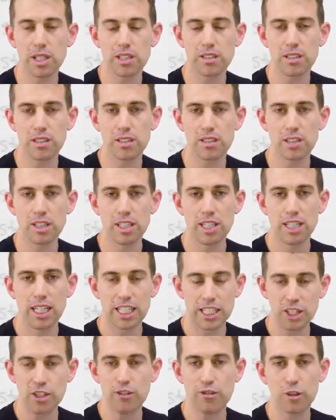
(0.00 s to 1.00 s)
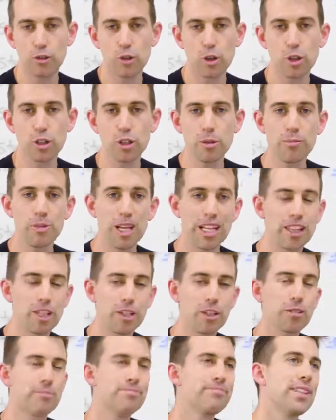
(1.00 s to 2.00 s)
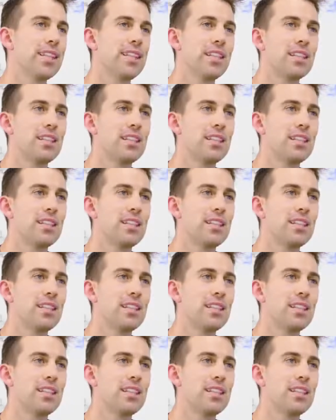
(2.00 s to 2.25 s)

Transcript: business and you've enrolled them and they're